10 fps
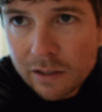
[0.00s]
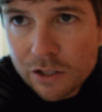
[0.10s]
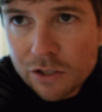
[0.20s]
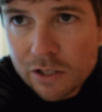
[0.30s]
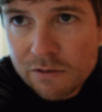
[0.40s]
It
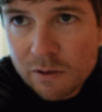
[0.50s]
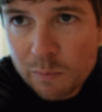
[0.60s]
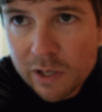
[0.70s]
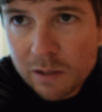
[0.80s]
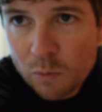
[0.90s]
just gives the
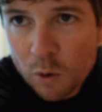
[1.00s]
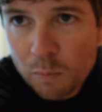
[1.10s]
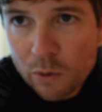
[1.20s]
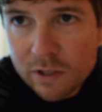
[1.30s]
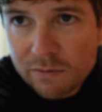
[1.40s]
bit more
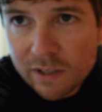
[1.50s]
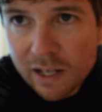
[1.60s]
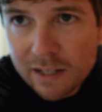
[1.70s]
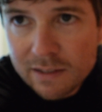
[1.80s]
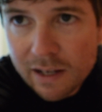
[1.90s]
points of
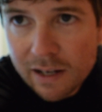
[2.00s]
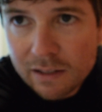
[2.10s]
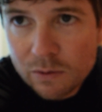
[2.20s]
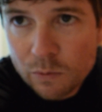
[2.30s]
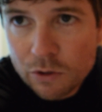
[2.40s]

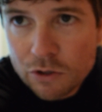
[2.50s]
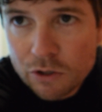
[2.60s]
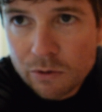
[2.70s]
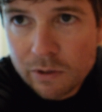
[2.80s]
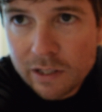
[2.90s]
contact when you're
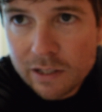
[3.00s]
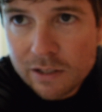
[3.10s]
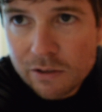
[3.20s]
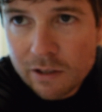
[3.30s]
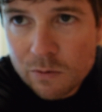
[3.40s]
screwing it in,
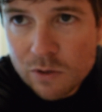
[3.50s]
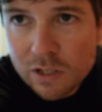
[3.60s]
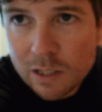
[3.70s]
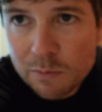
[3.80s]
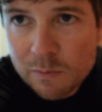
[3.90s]
so they don't
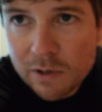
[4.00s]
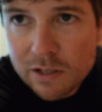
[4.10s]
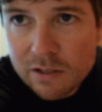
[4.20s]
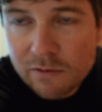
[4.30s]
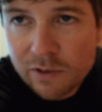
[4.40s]
slip as much
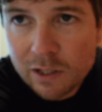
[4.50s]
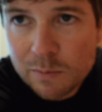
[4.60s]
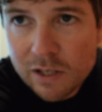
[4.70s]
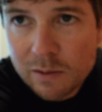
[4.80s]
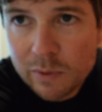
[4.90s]
as a
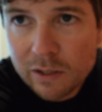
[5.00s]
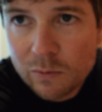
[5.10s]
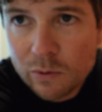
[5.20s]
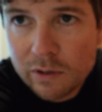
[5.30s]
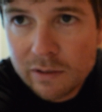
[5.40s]
Phillips head bit
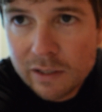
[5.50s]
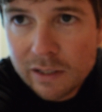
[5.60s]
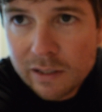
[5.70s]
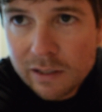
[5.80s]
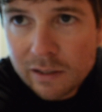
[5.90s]
would
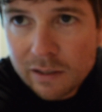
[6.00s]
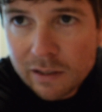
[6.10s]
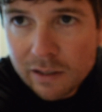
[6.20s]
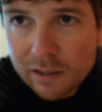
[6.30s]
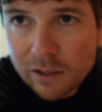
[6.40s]

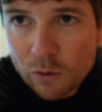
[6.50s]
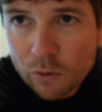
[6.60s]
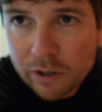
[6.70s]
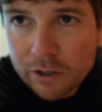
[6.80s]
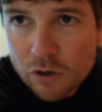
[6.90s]
in
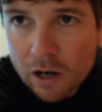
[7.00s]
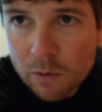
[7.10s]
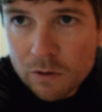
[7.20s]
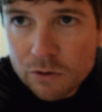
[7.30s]
ordinary drywall